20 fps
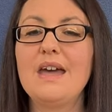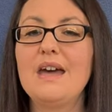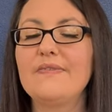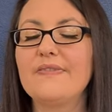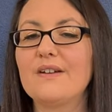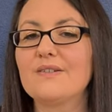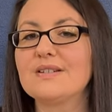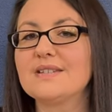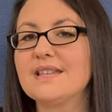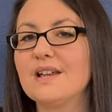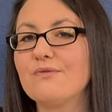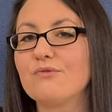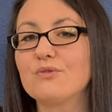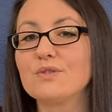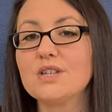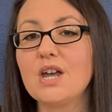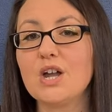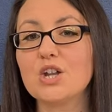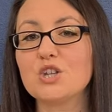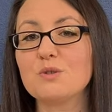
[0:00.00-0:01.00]
There are several
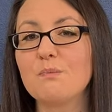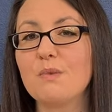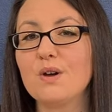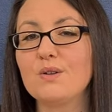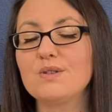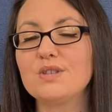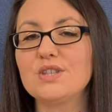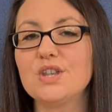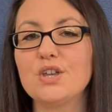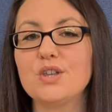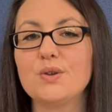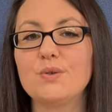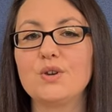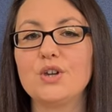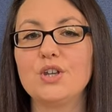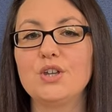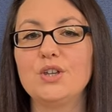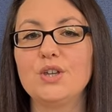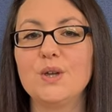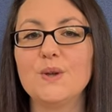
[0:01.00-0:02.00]
touch modes that you
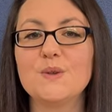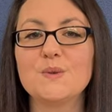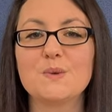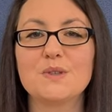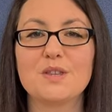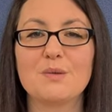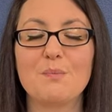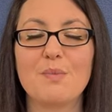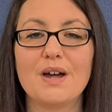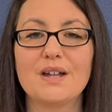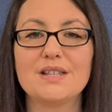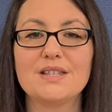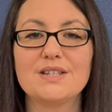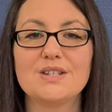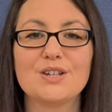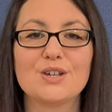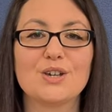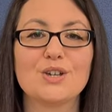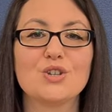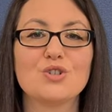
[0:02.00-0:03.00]
can use with the buds
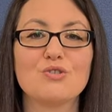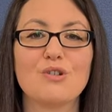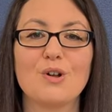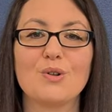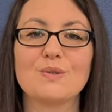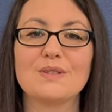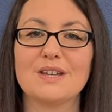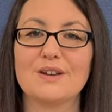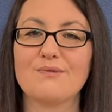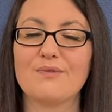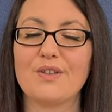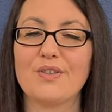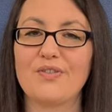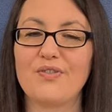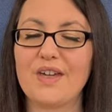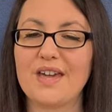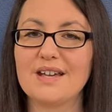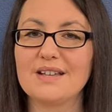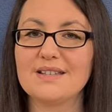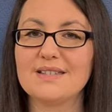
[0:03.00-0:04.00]
to control different
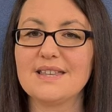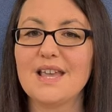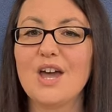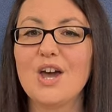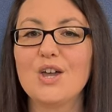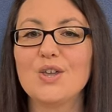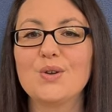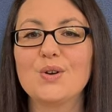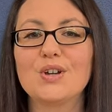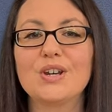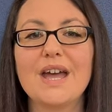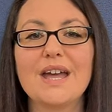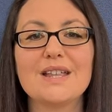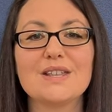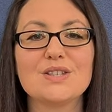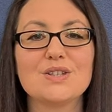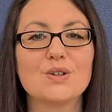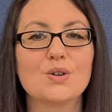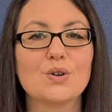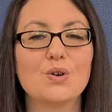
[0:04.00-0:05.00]
things. You can
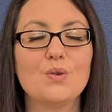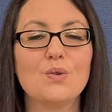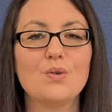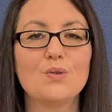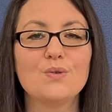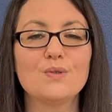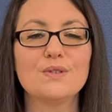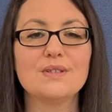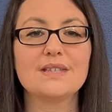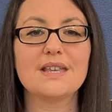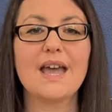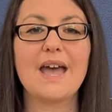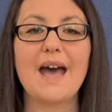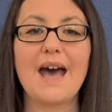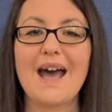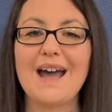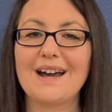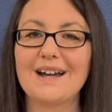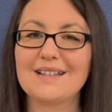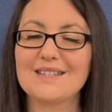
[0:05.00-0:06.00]
answer calls,
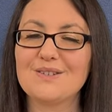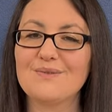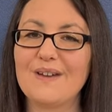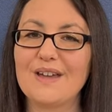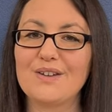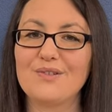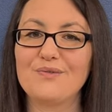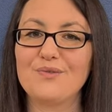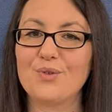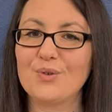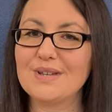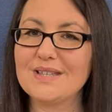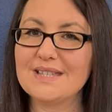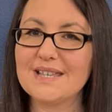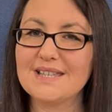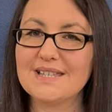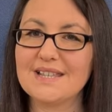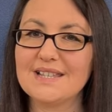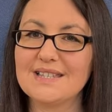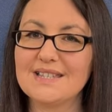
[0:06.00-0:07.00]
activate voice
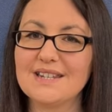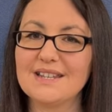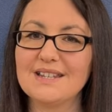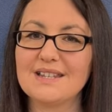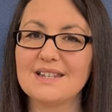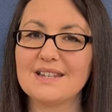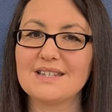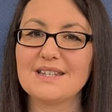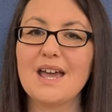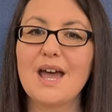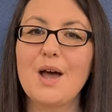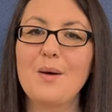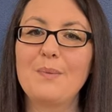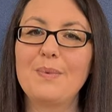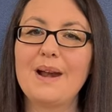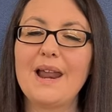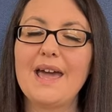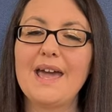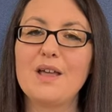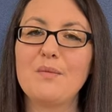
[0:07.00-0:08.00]
assistant,
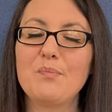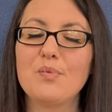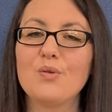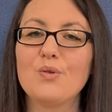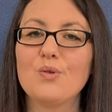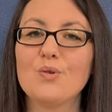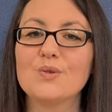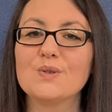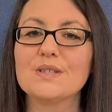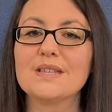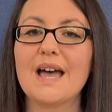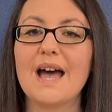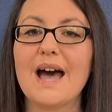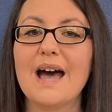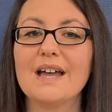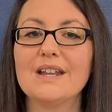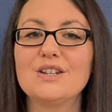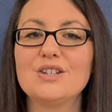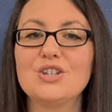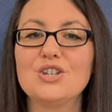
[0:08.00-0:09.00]
play, pause
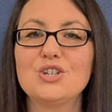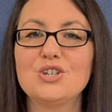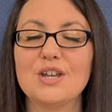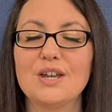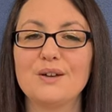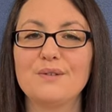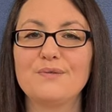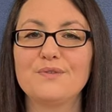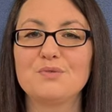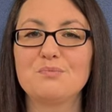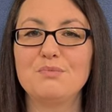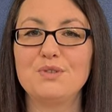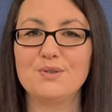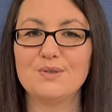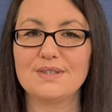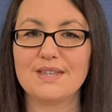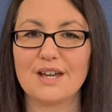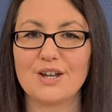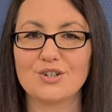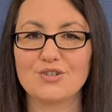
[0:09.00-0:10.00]
and shift
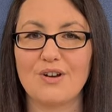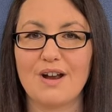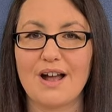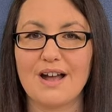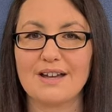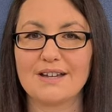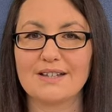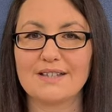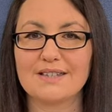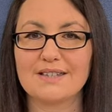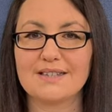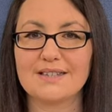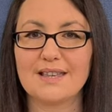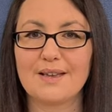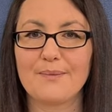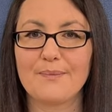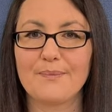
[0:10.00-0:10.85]
music tracks.